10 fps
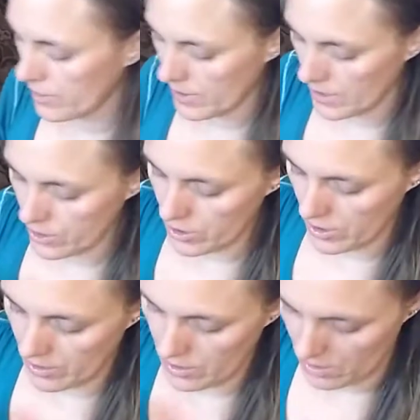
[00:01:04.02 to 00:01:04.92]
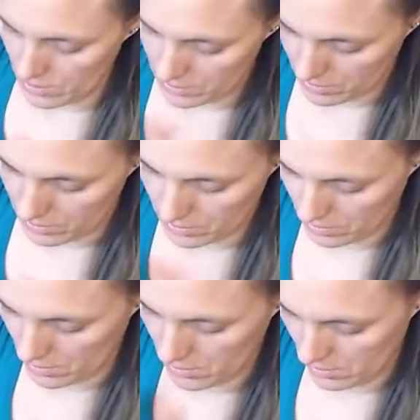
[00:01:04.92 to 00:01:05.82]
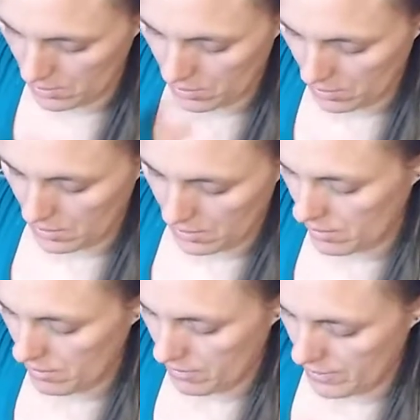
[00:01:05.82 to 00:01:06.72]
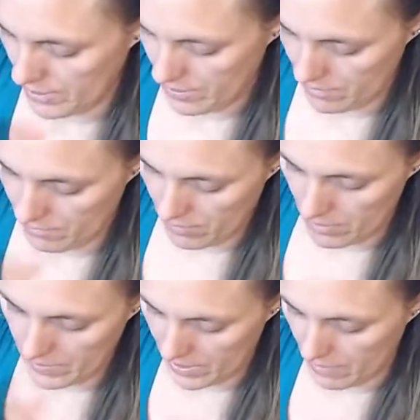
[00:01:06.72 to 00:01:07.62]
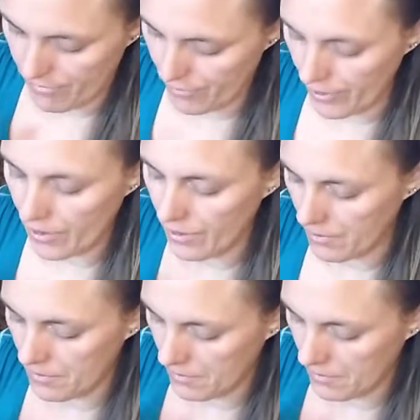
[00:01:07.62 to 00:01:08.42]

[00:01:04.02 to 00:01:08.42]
Sagittarius. All right, what do we got for you?